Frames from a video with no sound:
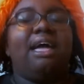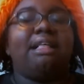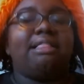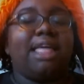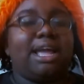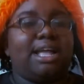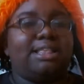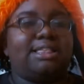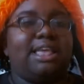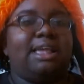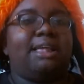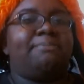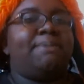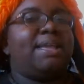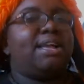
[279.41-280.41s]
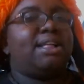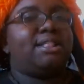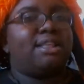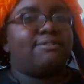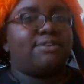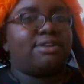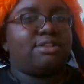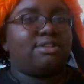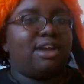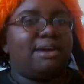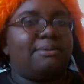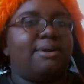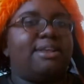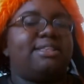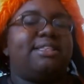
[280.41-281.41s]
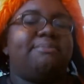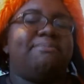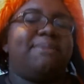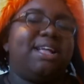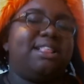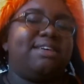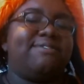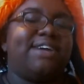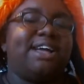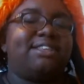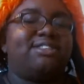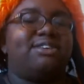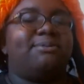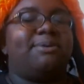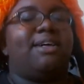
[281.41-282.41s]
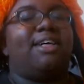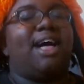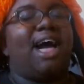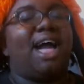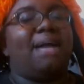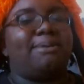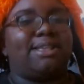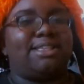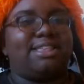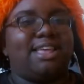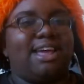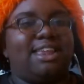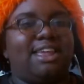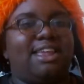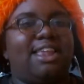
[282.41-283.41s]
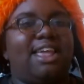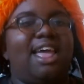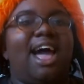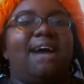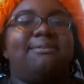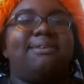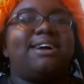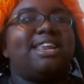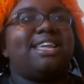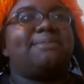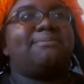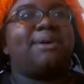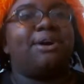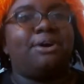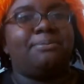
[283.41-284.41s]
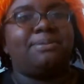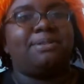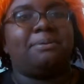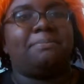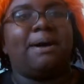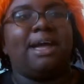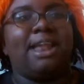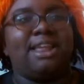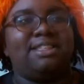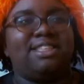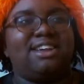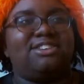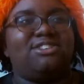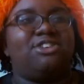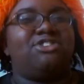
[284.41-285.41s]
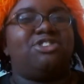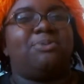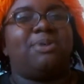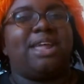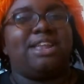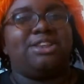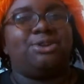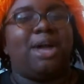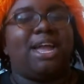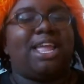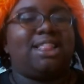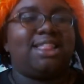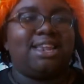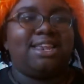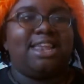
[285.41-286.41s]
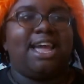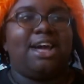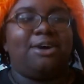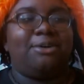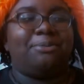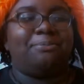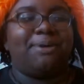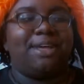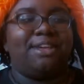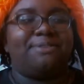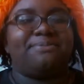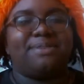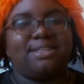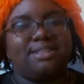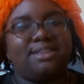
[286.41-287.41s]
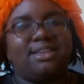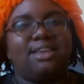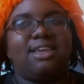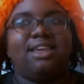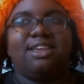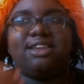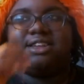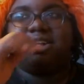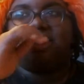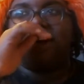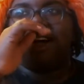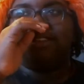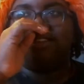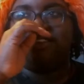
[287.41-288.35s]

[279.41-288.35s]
like I said, being a lover of Star Wars, being a lover of EXO-L, I'm excited. I'm not gonna get my hopes up about anything because usually when I do, I get let down. But you know, I'll